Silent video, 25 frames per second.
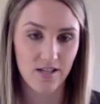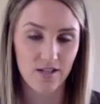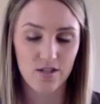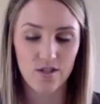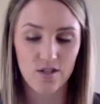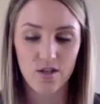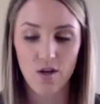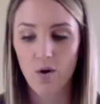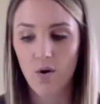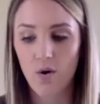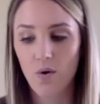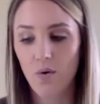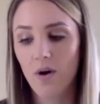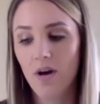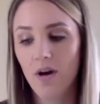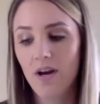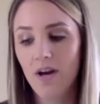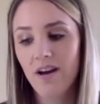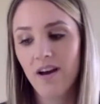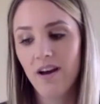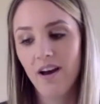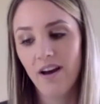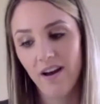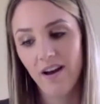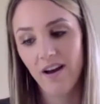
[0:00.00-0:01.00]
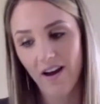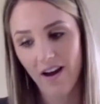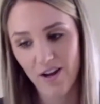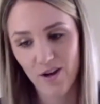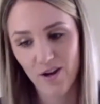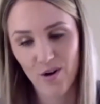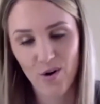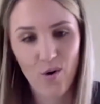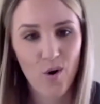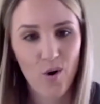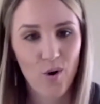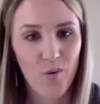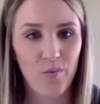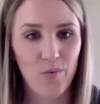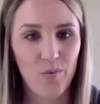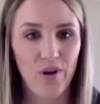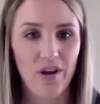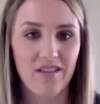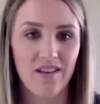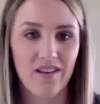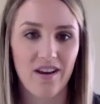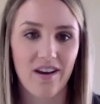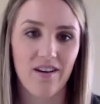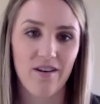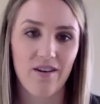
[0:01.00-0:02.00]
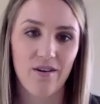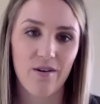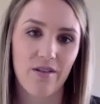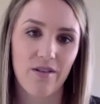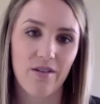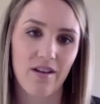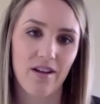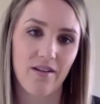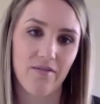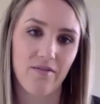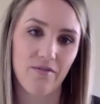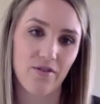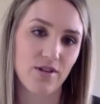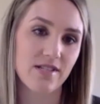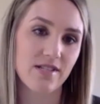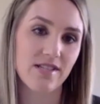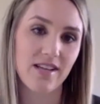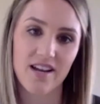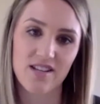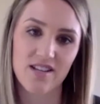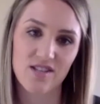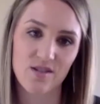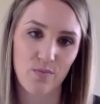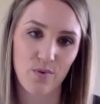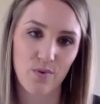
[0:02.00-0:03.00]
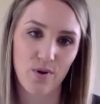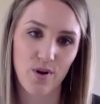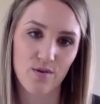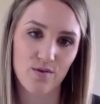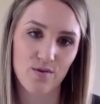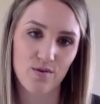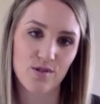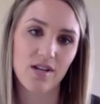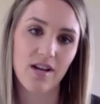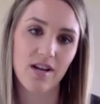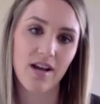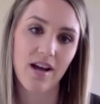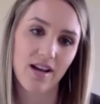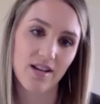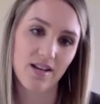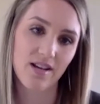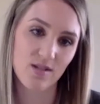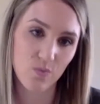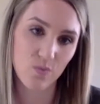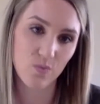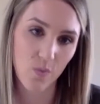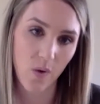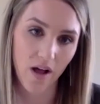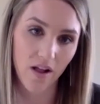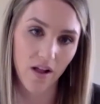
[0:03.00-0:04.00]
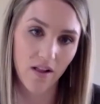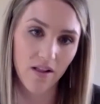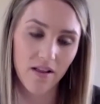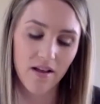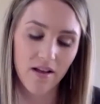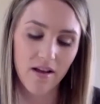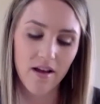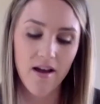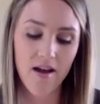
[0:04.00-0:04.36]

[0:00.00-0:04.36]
So I incorporate that health at every size approach as well.